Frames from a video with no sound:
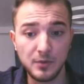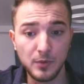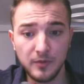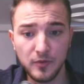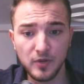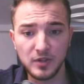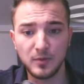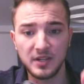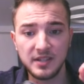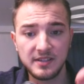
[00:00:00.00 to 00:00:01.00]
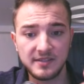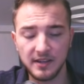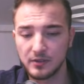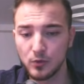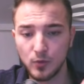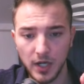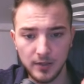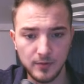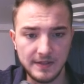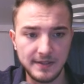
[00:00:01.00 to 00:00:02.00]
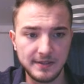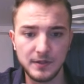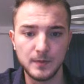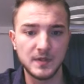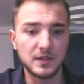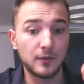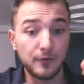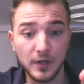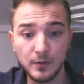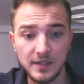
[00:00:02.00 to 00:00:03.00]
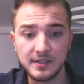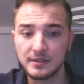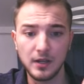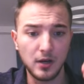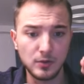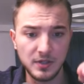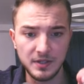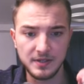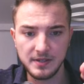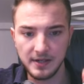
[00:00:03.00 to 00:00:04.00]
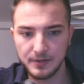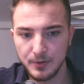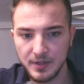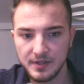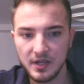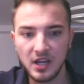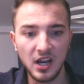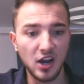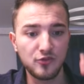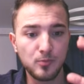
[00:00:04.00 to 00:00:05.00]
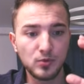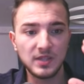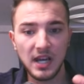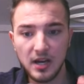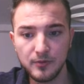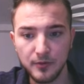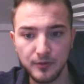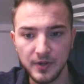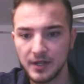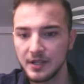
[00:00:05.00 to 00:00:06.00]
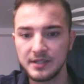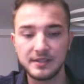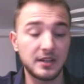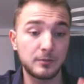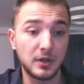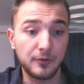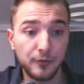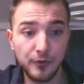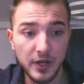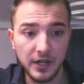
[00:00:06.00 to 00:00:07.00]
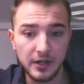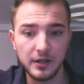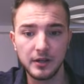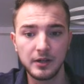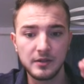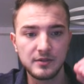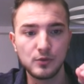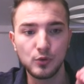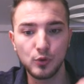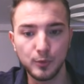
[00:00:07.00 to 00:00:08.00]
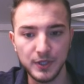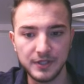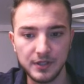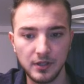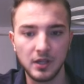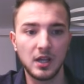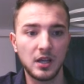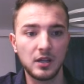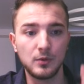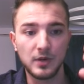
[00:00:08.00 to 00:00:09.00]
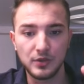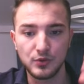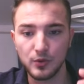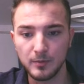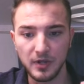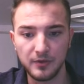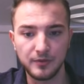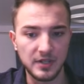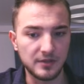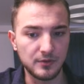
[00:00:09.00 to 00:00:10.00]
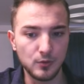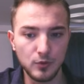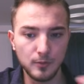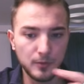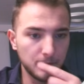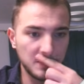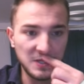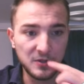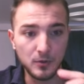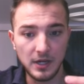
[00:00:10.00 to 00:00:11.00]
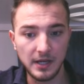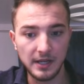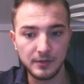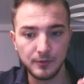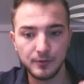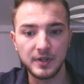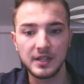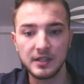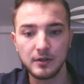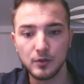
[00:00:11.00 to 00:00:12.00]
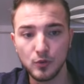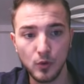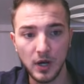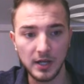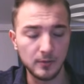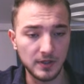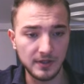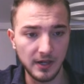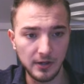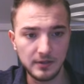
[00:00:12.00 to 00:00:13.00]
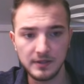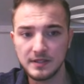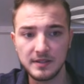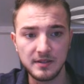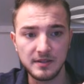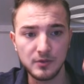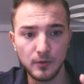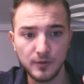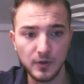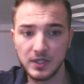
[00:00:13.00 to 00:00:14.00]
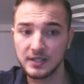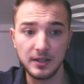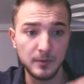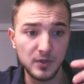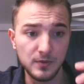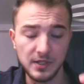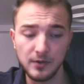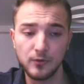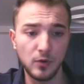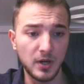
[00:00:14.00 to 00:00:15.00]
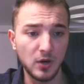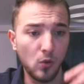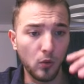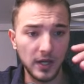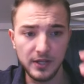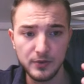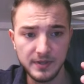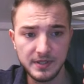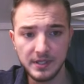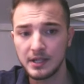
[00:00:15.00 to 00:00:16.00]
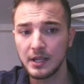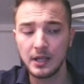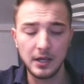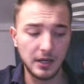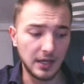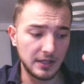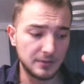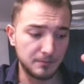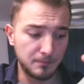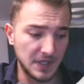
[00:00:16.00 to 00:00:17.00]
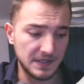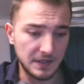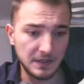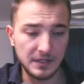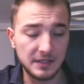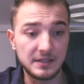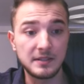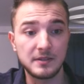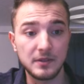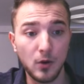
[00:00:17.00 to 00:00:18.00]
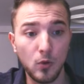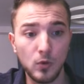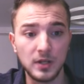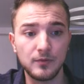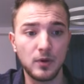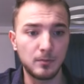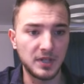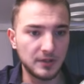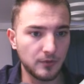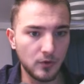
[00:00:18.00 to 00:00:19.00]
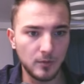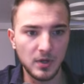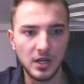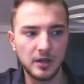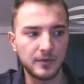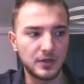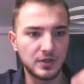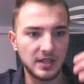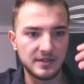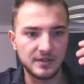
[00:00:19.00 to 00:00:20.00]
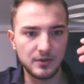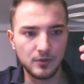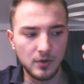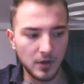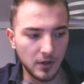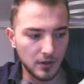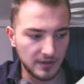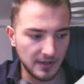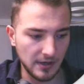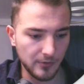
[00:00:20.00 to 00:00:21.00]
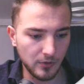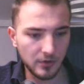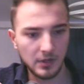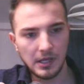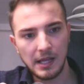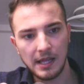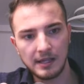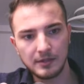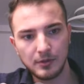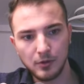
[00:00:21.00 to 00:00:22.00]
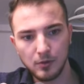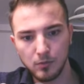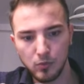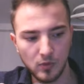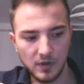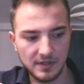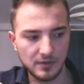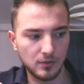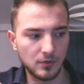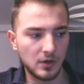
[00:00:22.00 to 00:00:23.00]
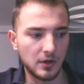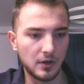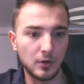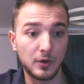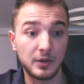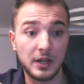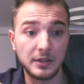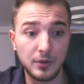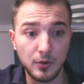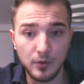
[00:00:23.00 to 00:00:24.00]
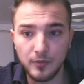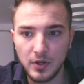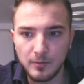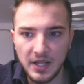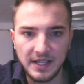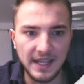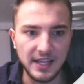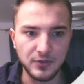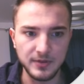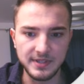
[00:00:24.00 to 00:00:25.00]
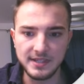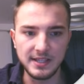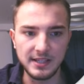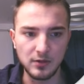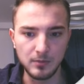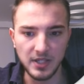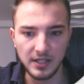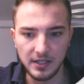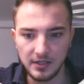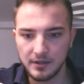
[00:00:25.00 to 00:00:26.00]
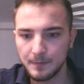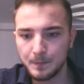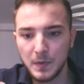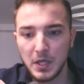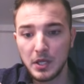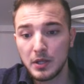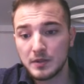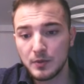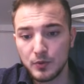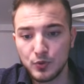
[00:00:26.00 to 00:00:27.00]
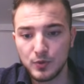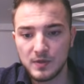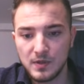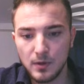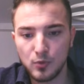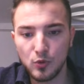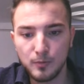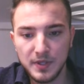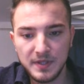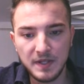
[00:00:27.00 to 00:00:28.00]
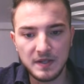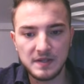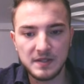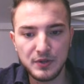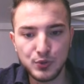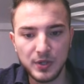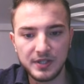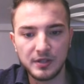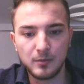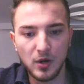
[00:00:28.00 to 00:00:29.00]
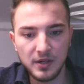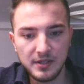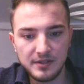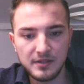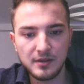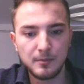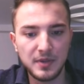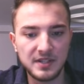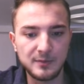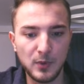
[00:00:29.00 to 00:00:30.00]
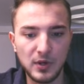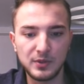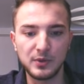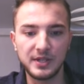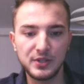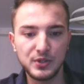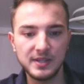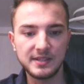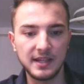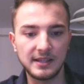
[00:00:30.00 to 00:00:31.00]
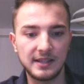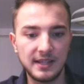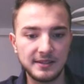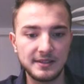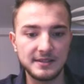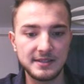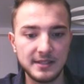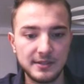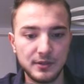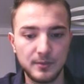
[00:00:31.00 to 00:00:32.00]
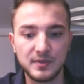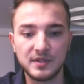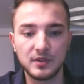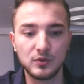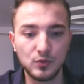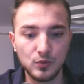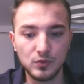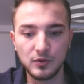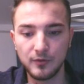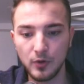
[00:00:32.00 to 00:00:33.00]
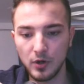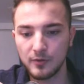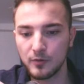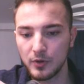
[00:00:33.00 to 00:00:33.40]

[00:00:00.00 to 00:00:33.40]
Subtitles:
So if you want my exact GoHighLevel systems, funnels, and outreach strategies, I've put everything inside my free school community. You can join my free school group and you can get a free GoHighLevel trial. This is the software that I'm using for my whole agency, and basically it is an all-in-one platform which lets you travel and also run a one-man agency in the beginning. So you should stop competing in saturated markets, pick smarter niches, and let systems do the work